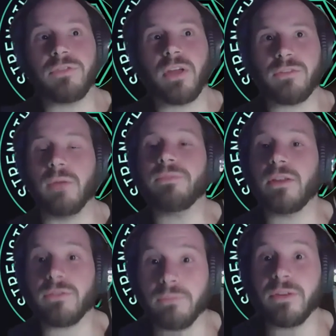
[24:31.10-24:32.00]
like, something,
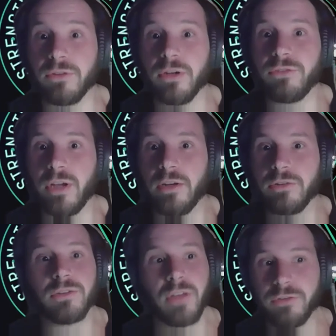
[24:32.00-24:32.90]
something's going to change,
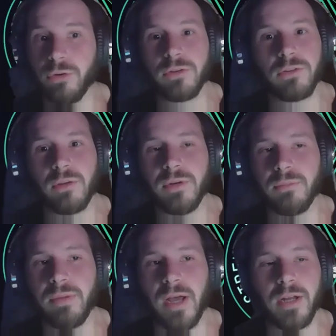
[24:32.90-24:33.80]
because I talked to somebody
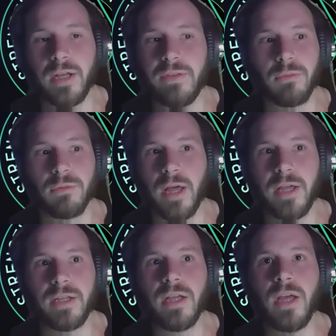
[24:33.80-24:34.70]
about it and they were
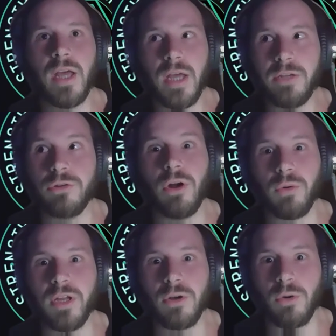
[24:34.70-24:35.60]
like, do you
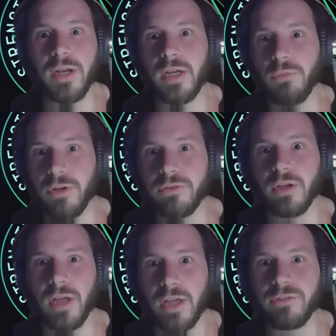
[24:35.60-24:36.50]
know, he quit and he went
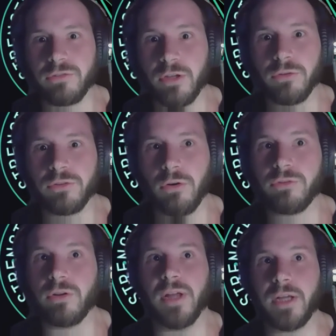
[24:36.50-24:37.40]
to as a skills
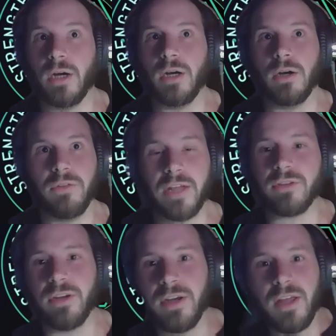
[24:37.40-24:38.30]
coach. And I'm like, uh-oh, that's
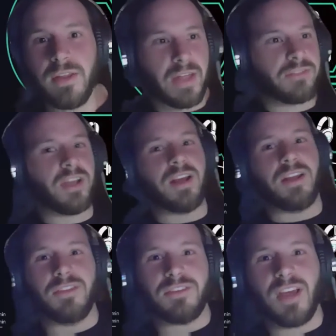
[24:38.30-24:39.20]
going to, that's kind
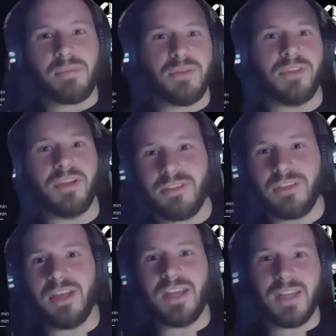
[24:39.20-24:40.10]
of the top of the
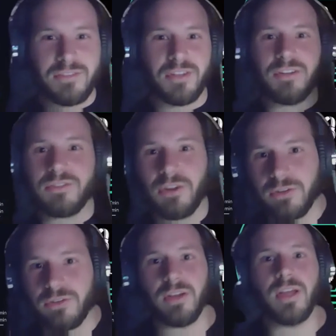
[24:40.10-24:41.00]
thing. And it's going to
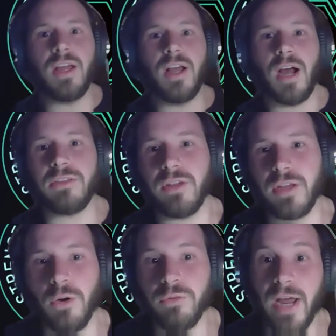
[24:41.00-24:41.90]
start to, I
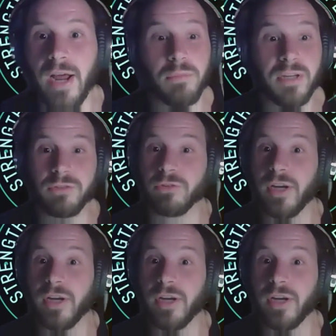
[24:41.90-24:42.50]
think, go down, because for